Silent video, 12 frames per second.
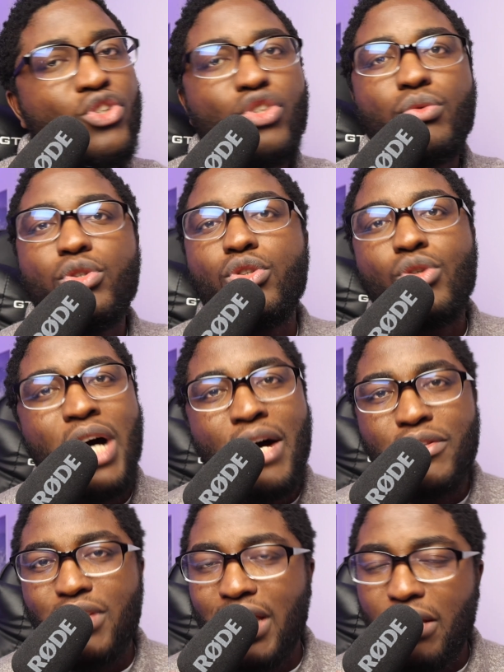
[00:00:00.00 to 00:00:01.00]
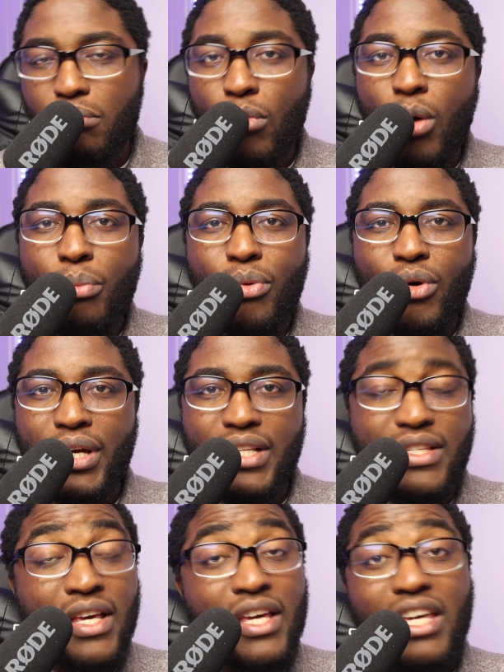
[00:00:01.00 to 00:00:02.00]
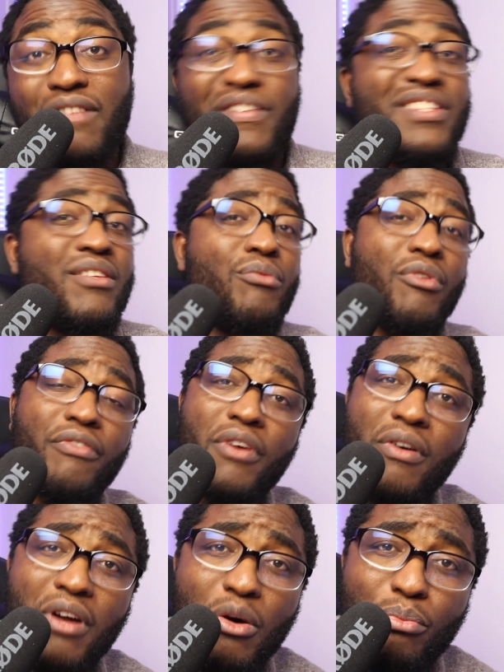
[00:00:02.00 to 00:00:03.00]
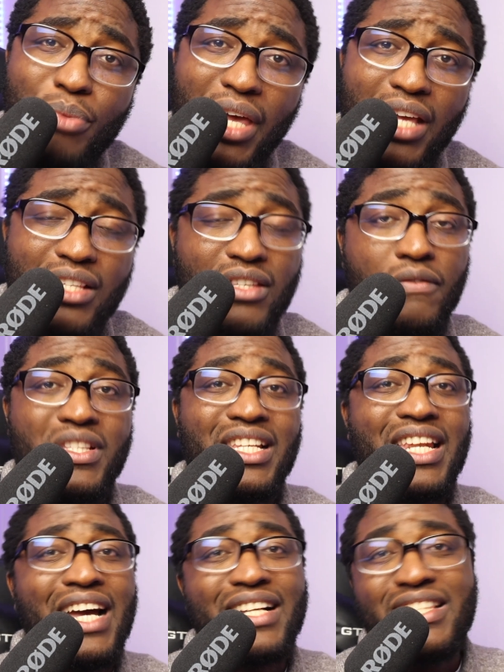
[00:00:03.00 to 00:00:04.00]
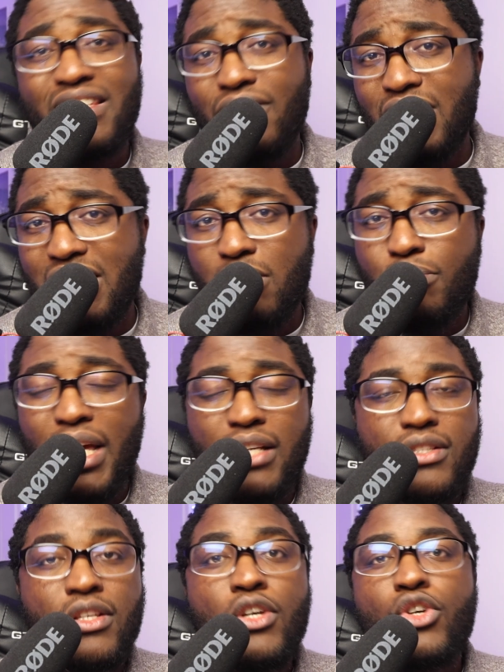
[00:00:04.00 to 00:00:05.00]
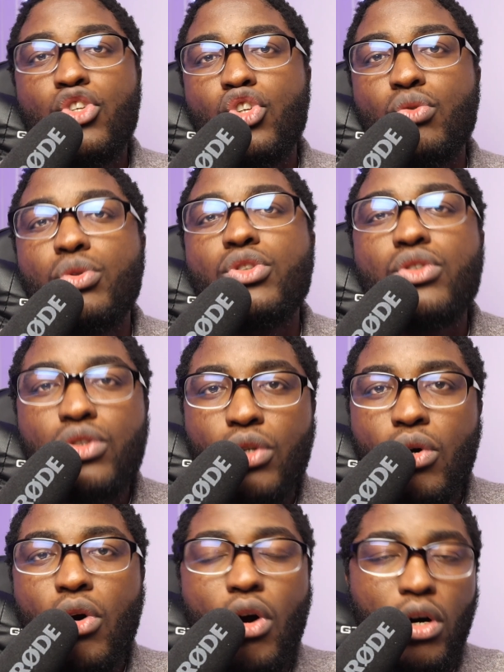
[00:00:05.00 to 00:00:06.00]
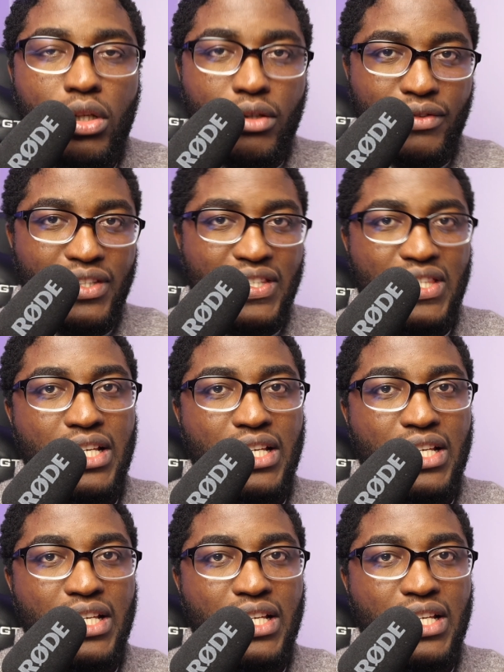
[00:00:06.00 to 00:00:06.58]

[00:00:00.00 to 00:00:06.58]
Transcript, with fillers: You wouldn't know how to get more points. If it's a referral base, if it's an activity base, you wouldn't know all of these